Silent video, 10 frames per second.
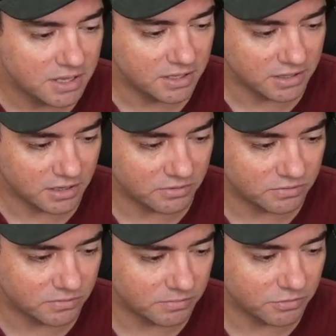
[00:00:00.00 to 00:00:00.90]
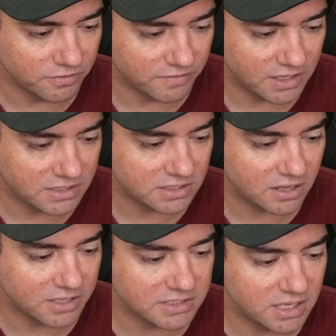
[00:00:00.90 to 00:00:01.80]
and then I would remove these
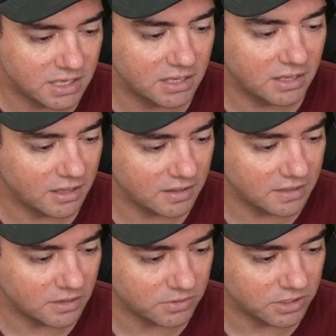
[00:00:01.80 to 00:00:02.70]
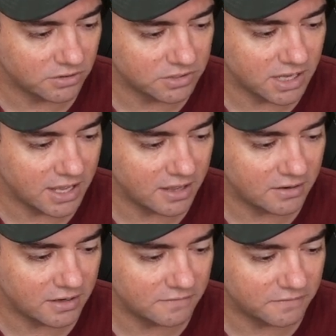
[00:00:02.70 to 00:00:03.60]
lines here, and then I would go down
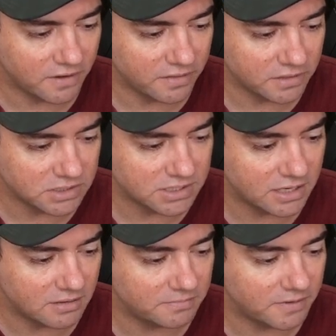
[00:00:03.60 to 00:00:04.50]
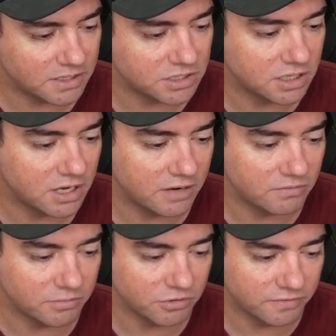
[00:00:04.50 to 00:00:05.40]
and find the setup function and
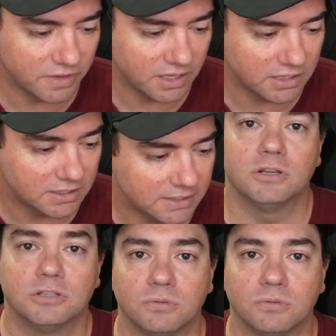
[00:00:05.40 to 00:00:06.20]
remove it. So